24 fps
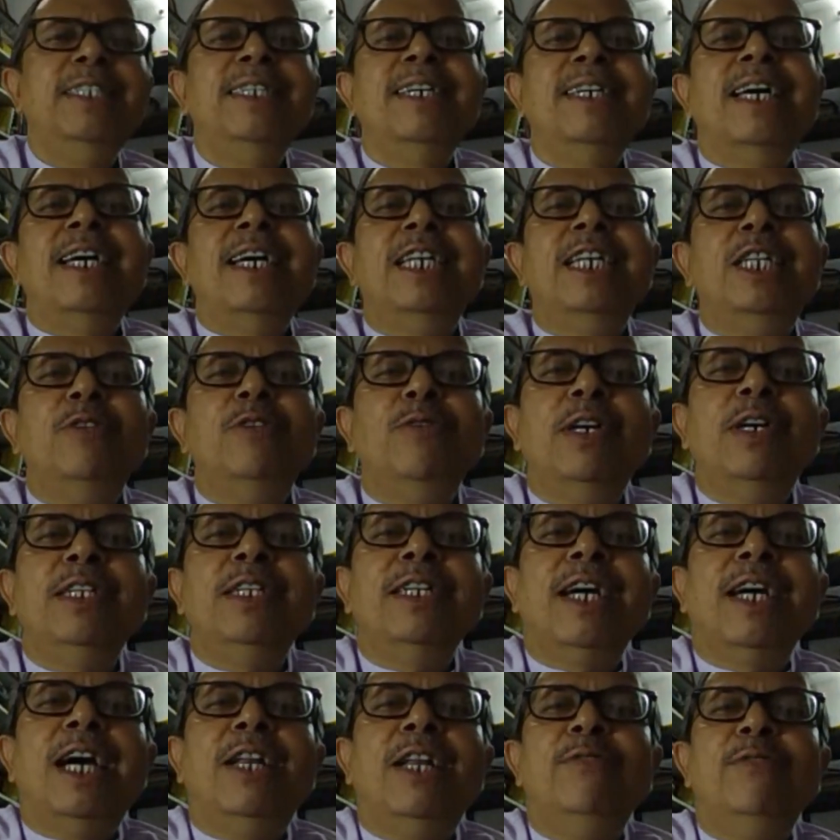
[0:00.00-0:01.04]
anyone
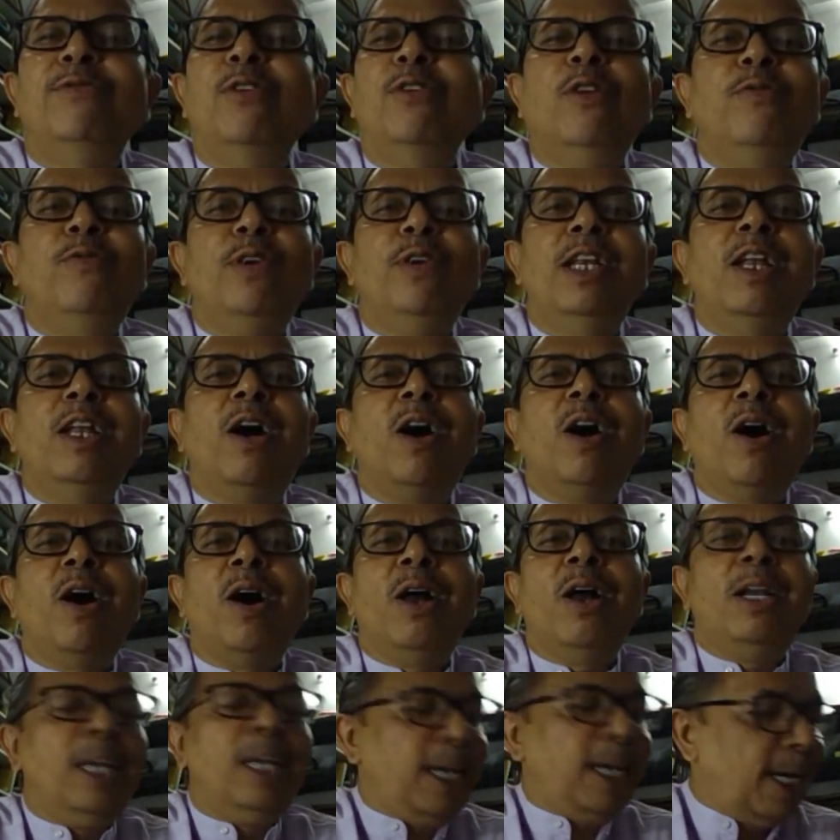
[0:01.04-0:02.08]
can fulfill
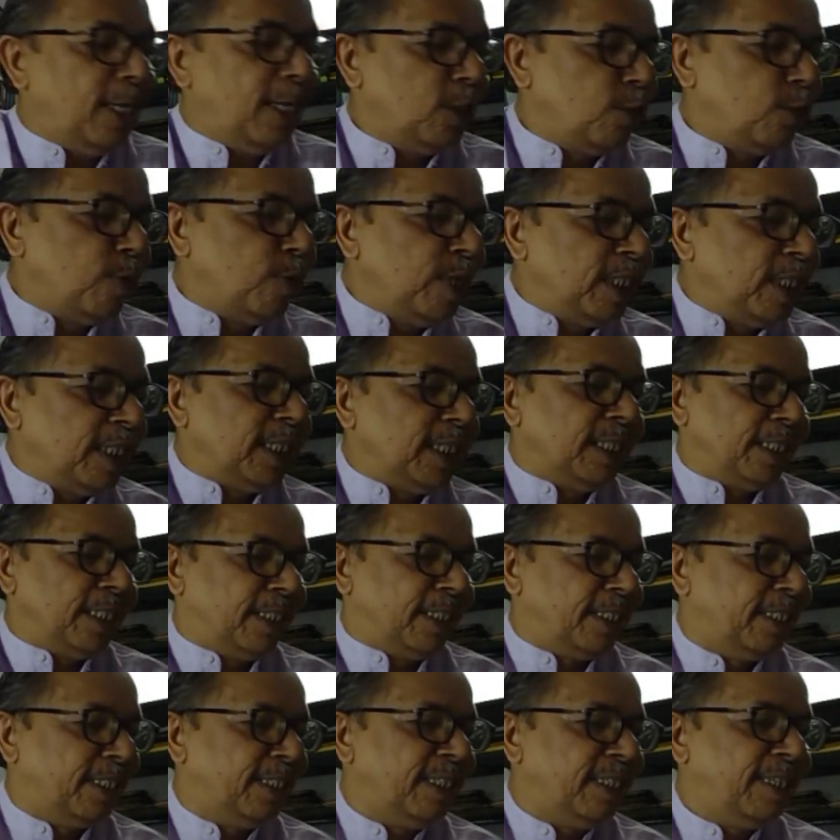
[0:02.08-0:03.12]
all his
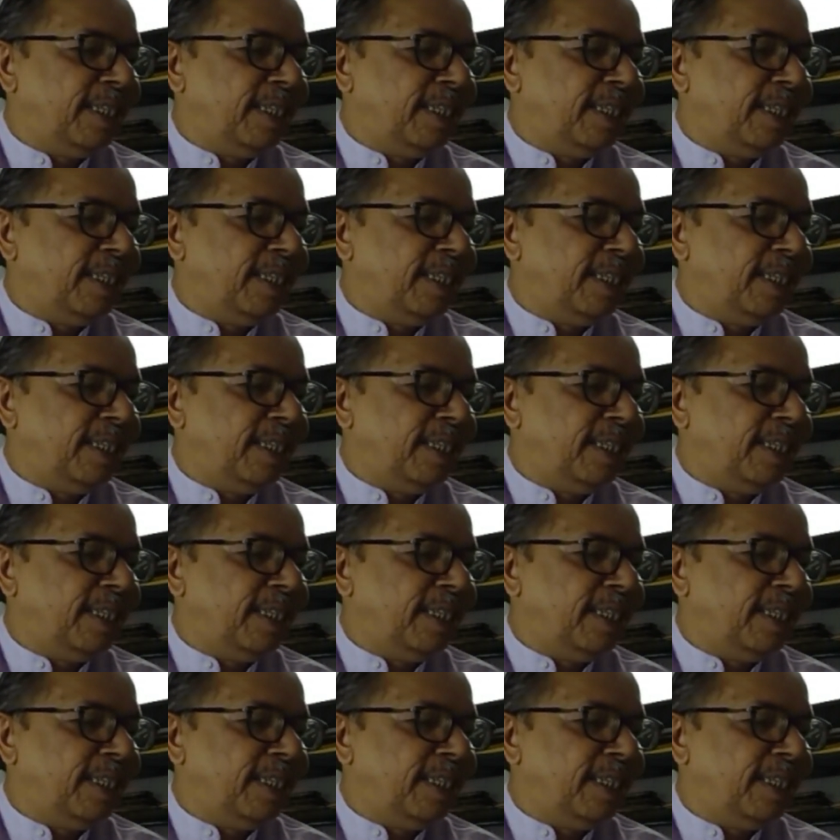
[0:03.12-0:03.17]
wishes.